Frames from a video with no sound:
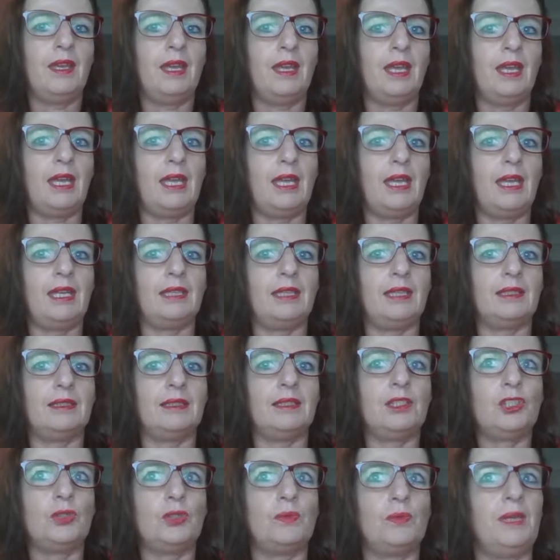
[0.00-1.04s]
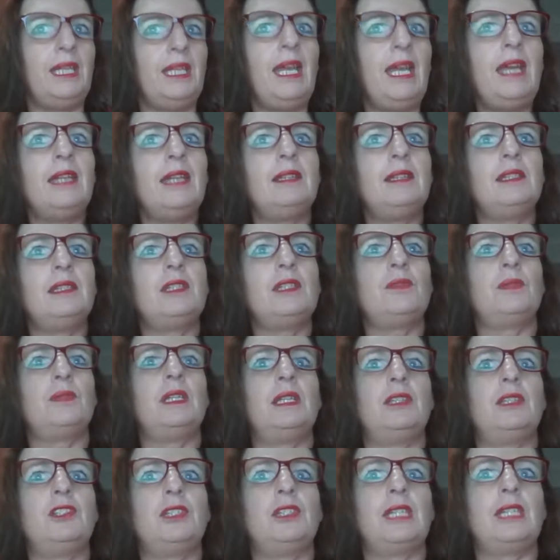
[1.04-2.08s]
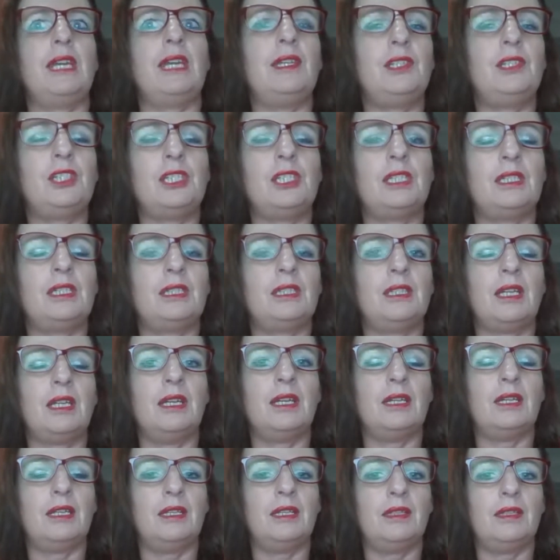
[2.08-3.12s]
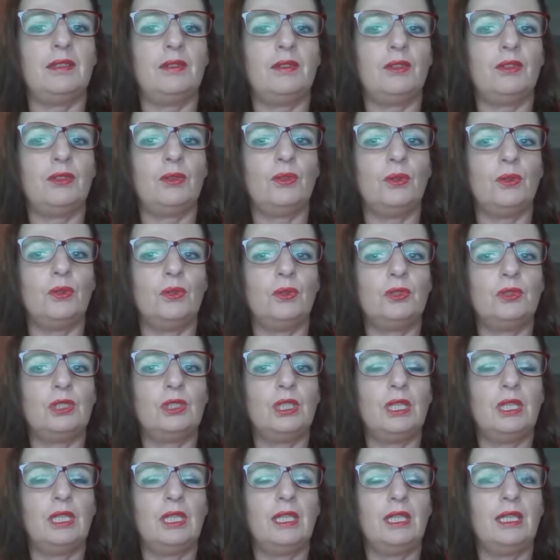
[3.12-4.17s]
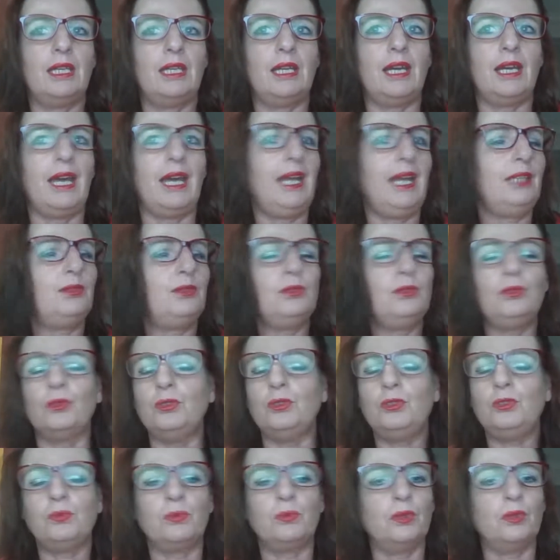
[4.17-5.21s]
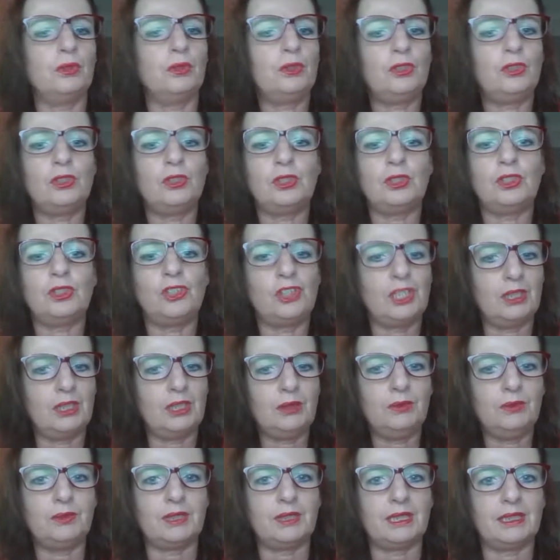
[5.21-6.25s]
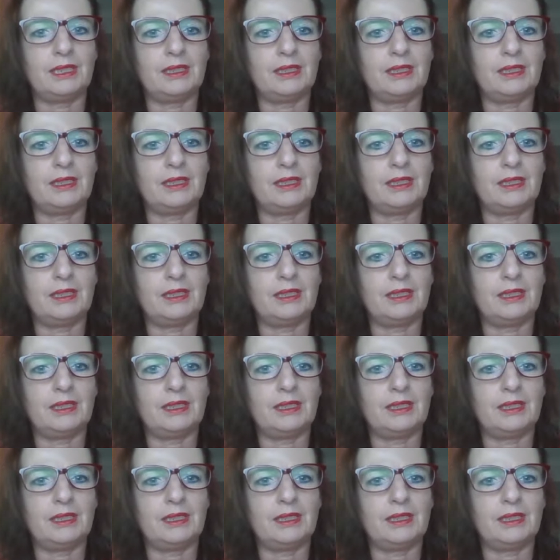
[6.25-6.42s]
And so when I had this realization, I thought, I do not want children